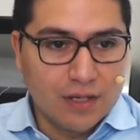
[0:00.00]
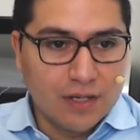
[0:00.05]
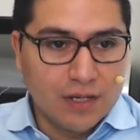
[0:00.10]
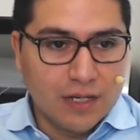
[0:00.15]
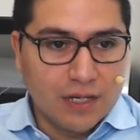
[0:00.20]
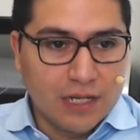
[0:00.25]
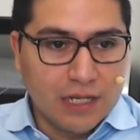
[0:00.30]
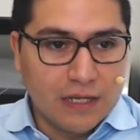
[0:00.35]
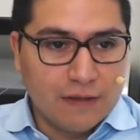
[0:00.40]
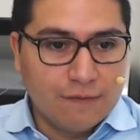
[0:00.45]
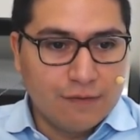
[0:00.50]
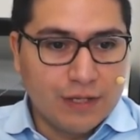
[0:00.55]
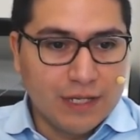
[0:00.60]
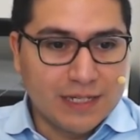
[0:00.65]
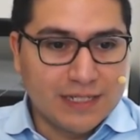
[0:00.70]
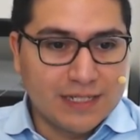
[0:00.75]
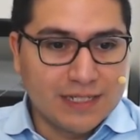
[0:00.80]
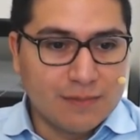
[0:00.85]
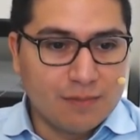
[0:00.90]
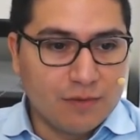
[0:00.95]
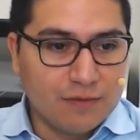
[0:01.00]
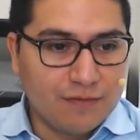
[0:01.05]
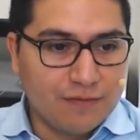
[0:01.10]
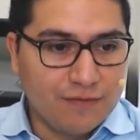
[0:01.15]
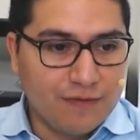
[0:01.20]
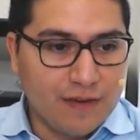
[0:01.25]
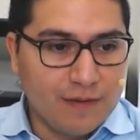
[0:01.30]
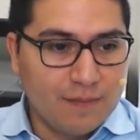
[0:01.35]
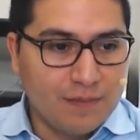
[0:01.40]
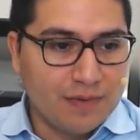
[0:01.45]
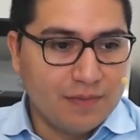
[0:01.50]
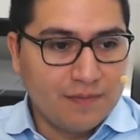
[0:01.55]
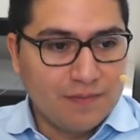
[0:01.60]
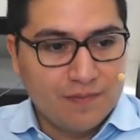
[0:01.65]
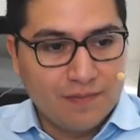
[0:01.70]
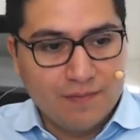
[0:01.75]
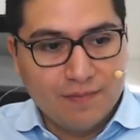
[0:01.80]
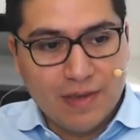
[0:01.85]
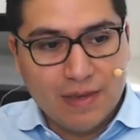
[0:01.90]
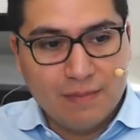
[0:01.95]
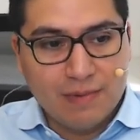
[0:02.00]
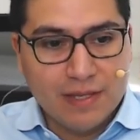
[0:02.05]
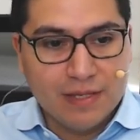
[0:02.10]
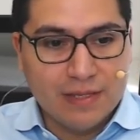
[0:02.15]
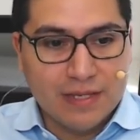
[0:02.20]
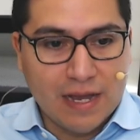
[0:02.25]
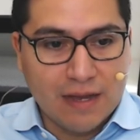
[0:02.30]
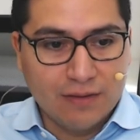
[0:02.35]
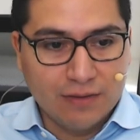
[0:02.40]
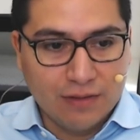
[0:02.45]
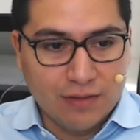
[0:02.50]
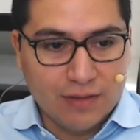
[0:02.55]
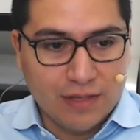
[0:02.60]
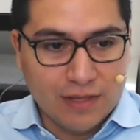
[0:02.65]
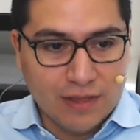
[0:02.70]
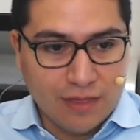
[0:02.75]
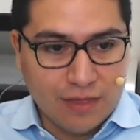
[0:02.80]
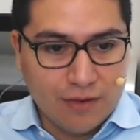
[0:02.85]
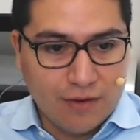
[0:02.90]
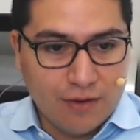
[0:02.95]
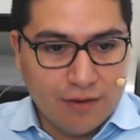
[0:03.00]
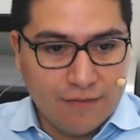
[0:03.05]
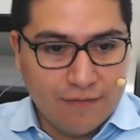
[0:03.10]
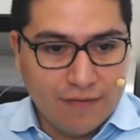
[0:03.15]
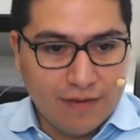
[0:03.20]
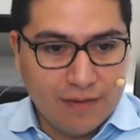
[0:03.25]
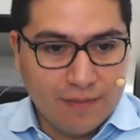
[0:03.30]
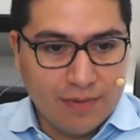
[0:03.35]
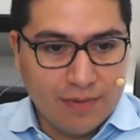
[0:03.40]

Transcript: If you take simple fib, maybe down to the third fib,